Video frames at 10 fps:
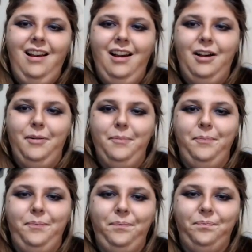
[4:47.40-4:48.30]

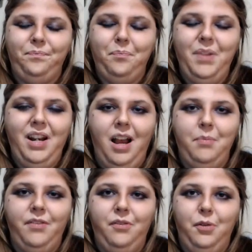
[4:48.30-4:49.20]
Um, but not
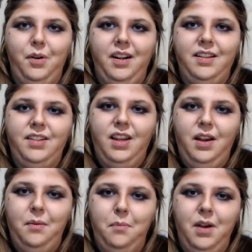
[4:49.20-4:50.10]
before
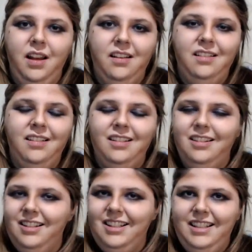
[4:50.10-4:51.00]
some
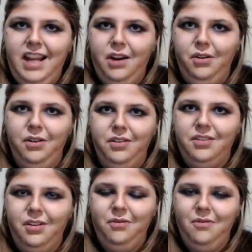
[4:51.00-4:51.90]

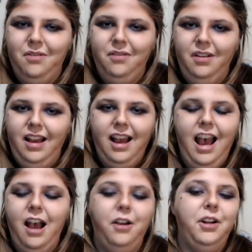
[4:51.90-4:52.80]
terrors uh,
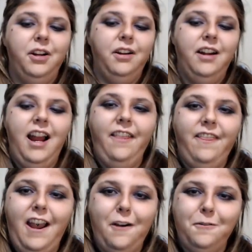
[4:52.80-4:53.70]
occur at
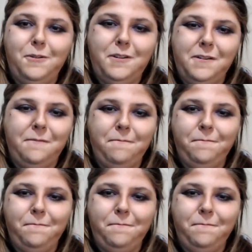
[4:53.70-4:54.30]
the house.